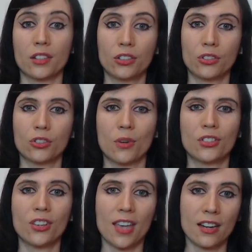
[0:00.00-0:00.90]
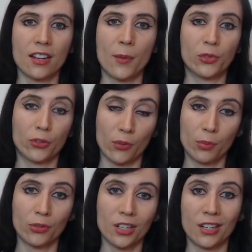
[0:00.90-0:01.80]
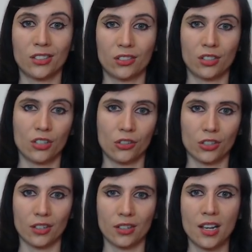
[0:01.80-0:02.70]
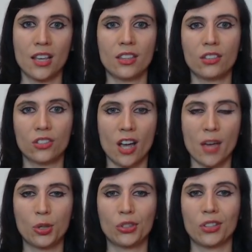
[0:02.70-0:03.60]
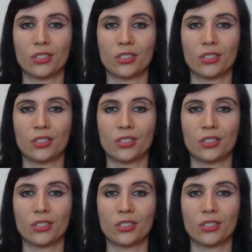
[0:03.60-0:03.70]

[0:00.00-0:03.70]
research once again comes from the Brookings Institution, this time using